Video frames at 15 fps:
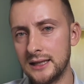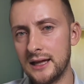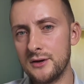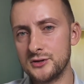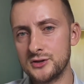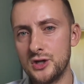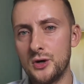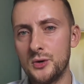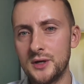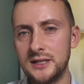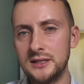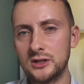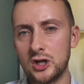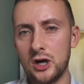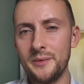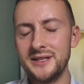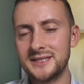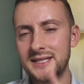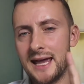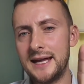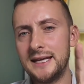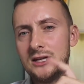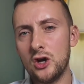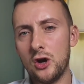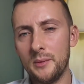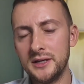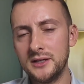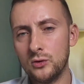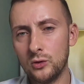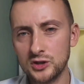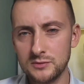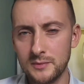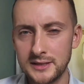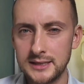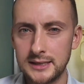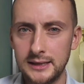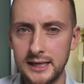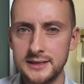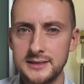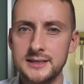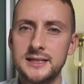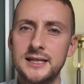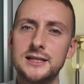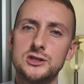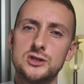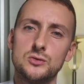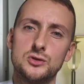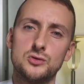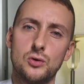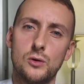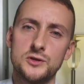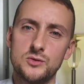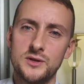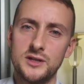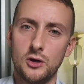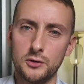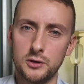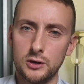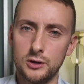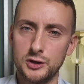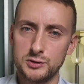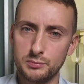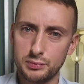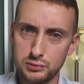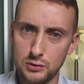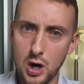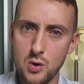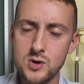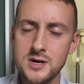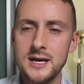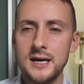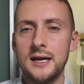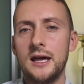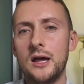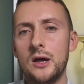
Let us know in the comments. Any comment automatically entered into a draw to win OddAlerts Pro.